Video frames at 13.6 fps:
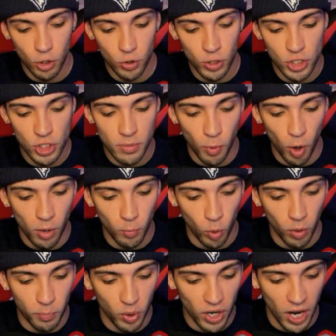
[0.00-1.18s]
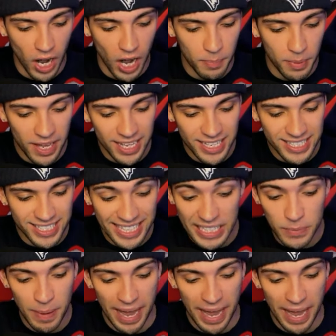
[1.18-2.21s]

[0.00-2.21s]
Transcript: Christian Barmore put up 6